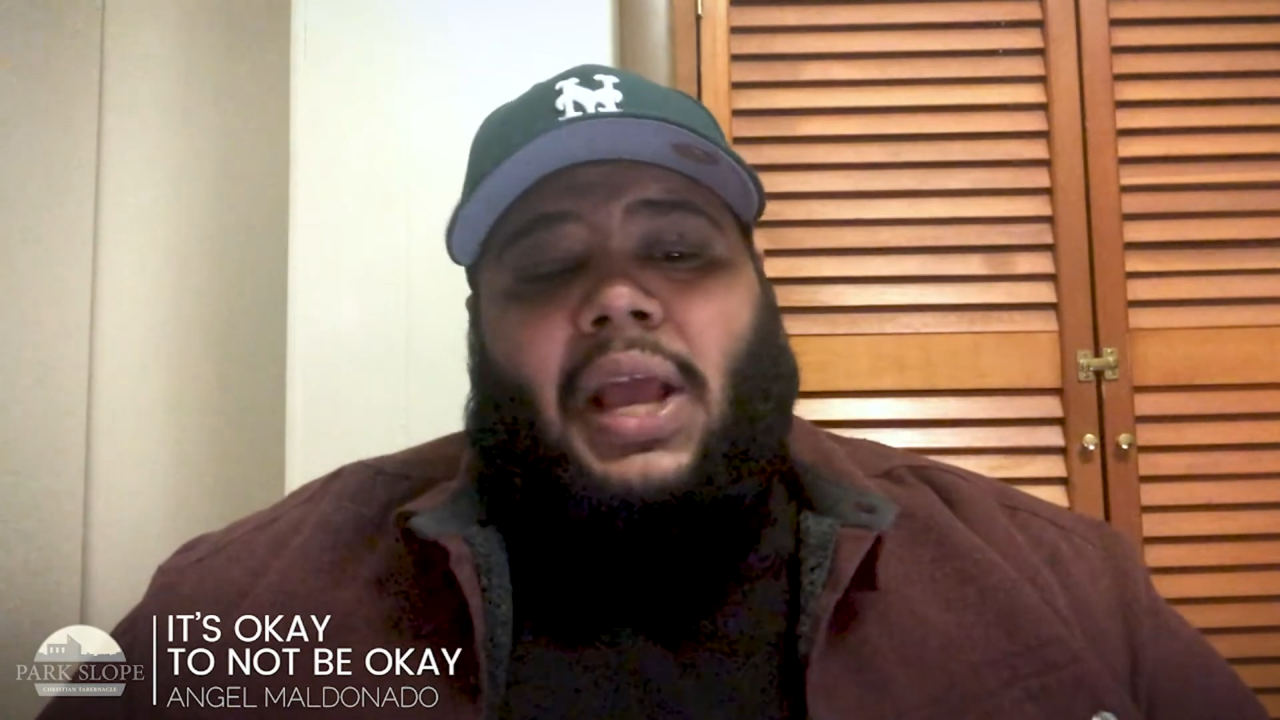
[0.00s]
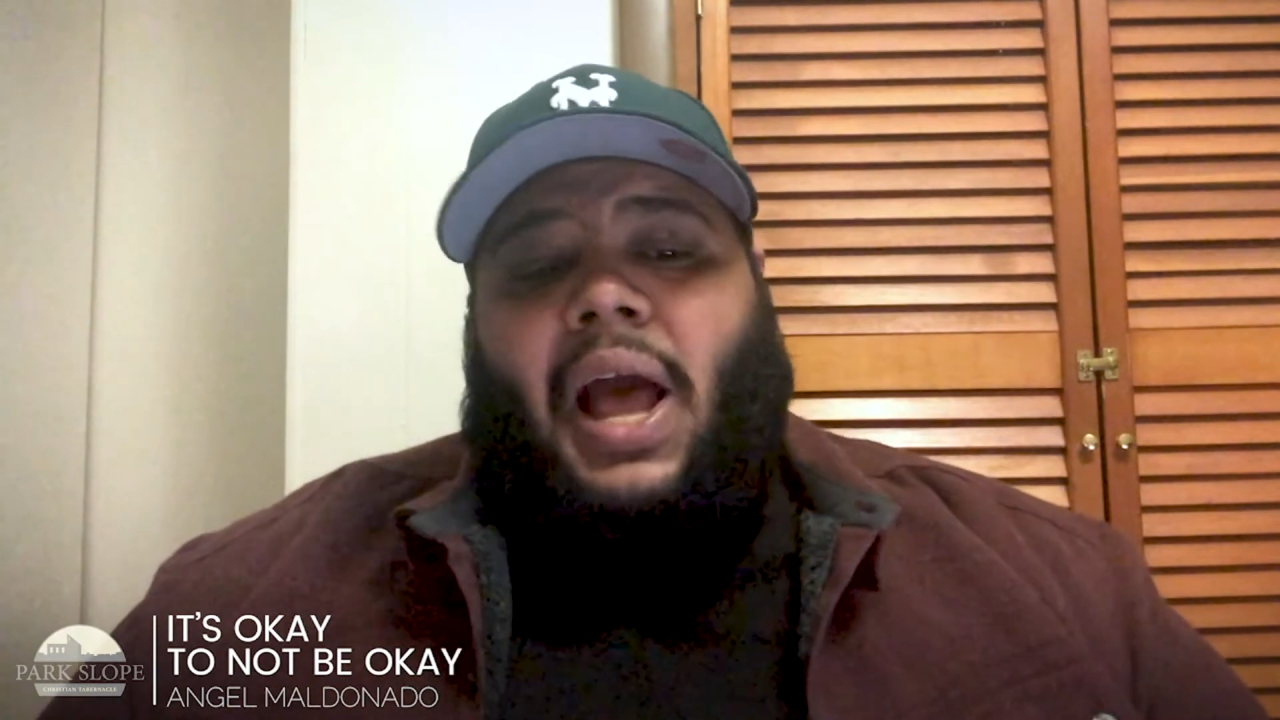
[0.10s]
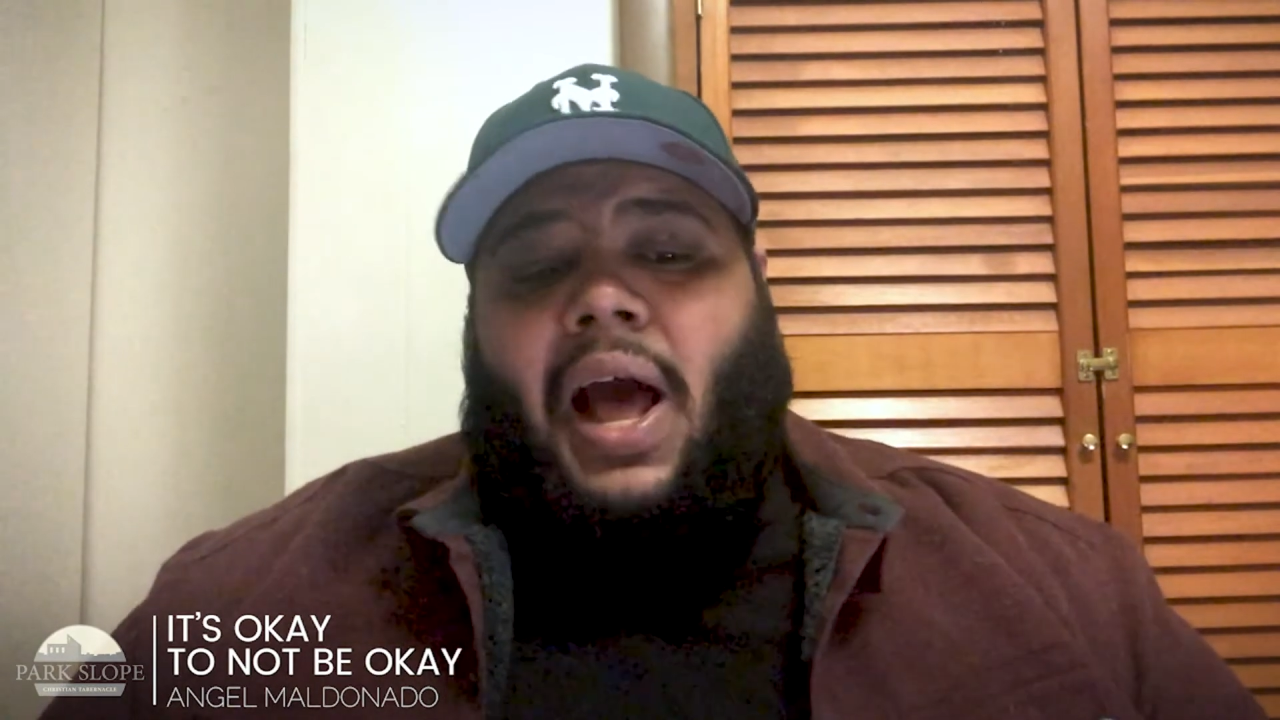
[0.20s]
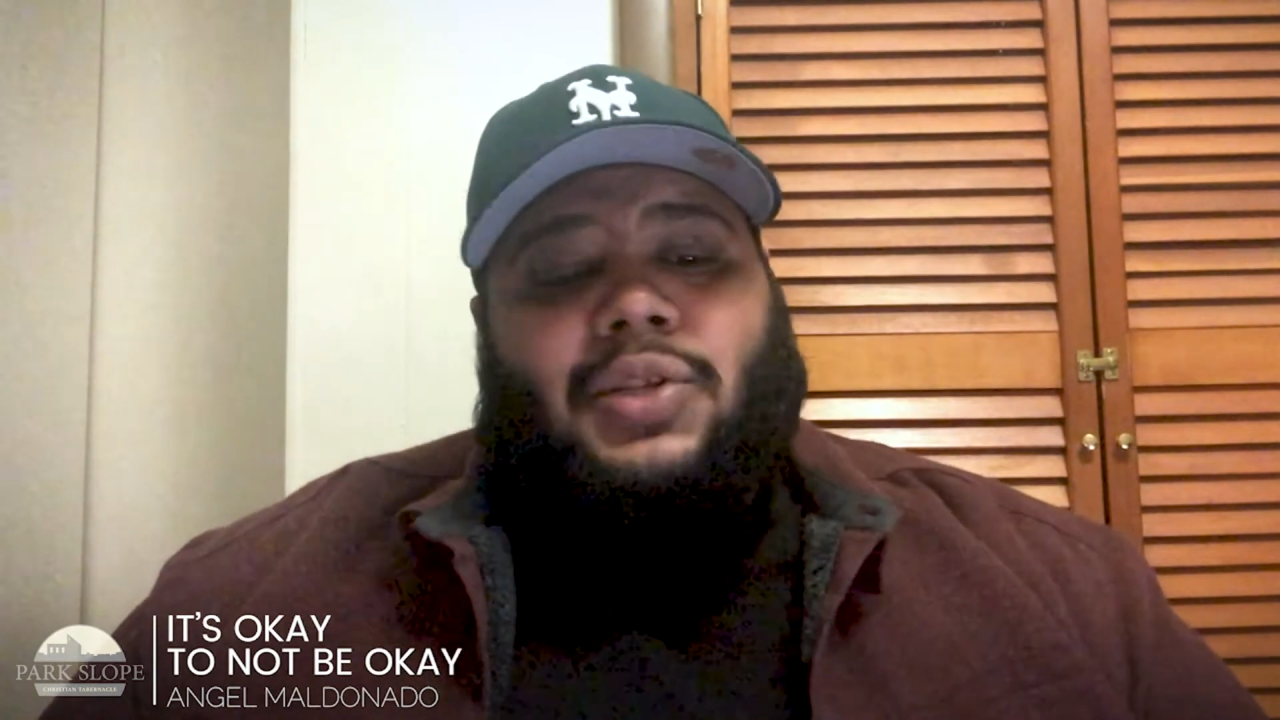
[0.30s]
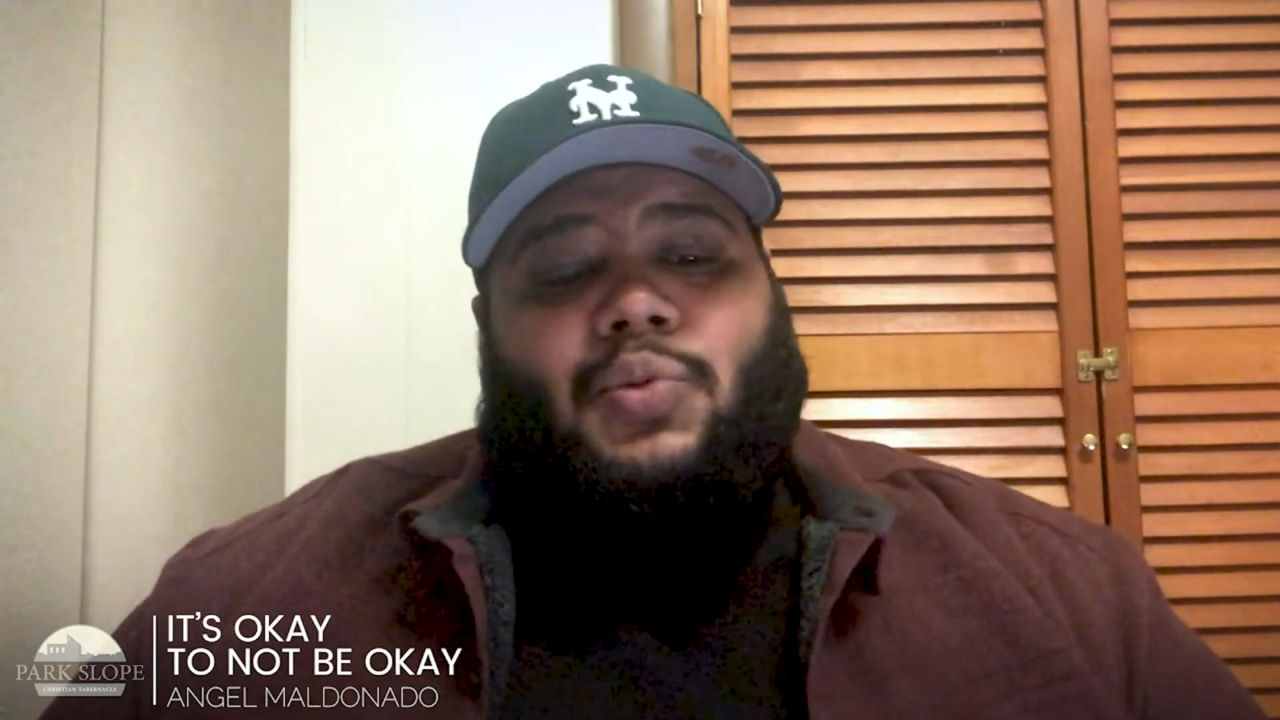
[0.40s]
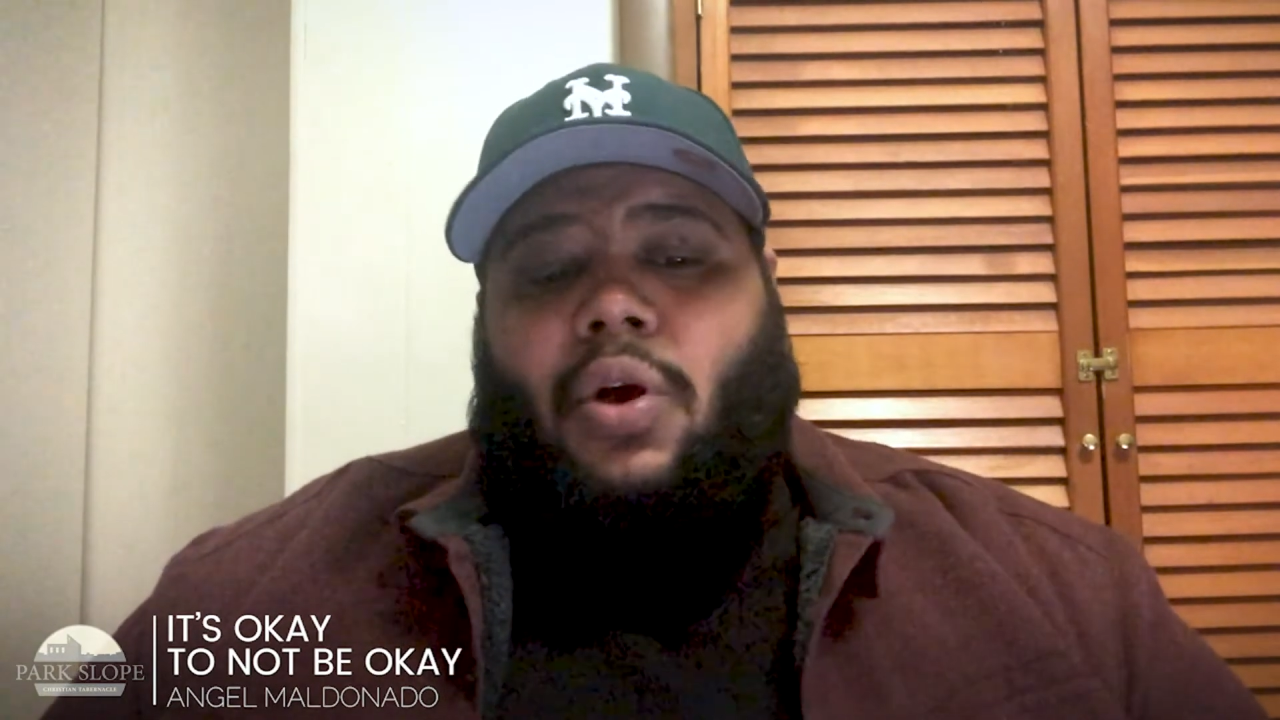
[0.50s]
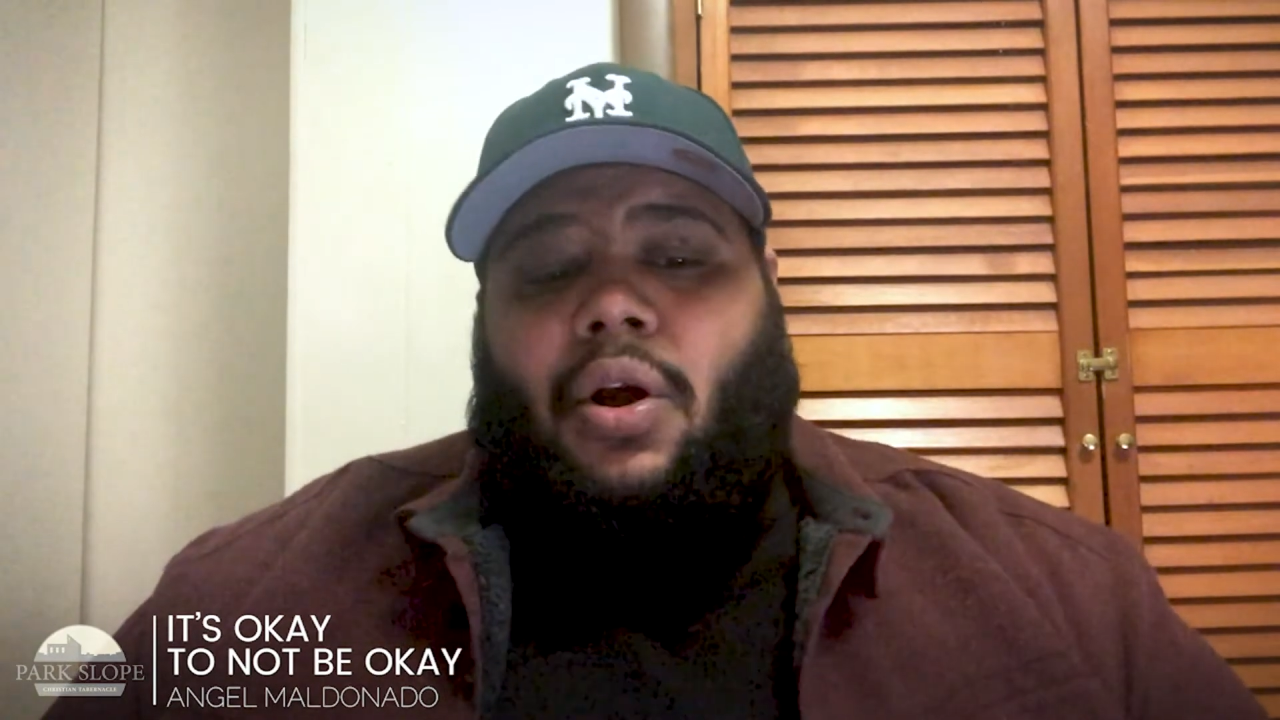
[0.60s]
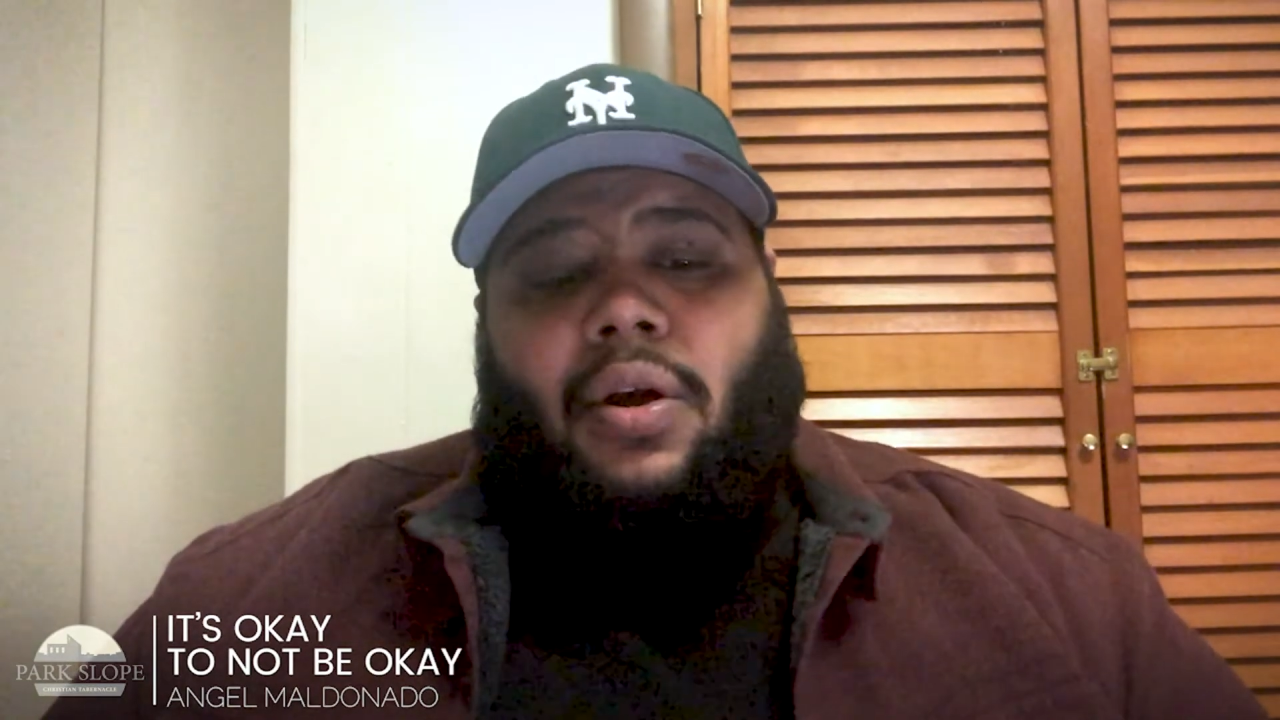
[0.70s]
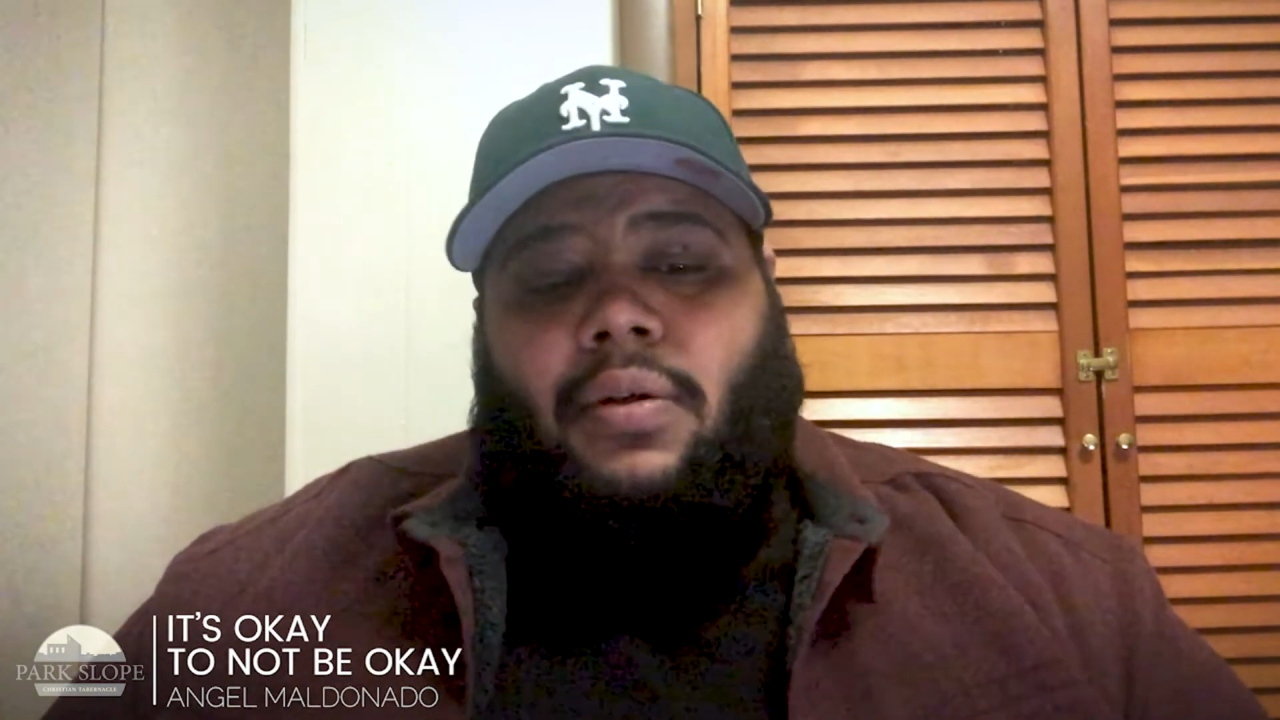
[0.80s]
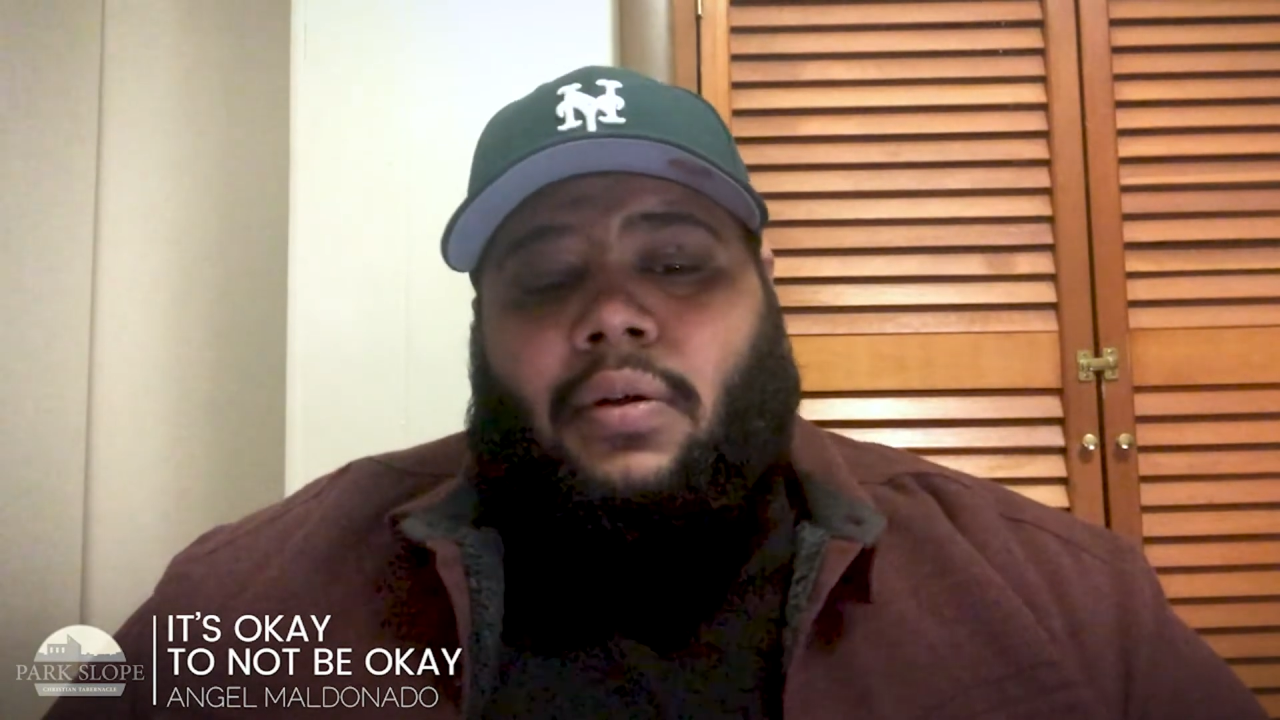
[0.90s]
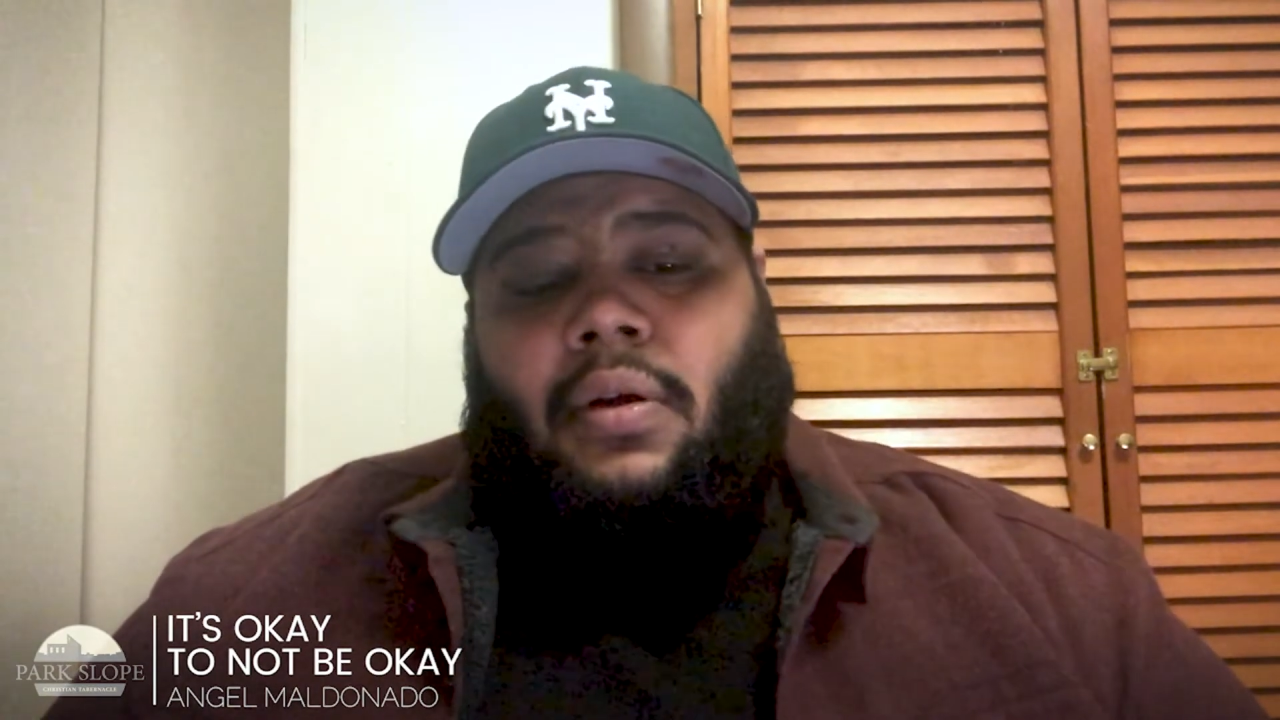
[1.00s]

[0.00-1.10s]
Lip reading: God's Word.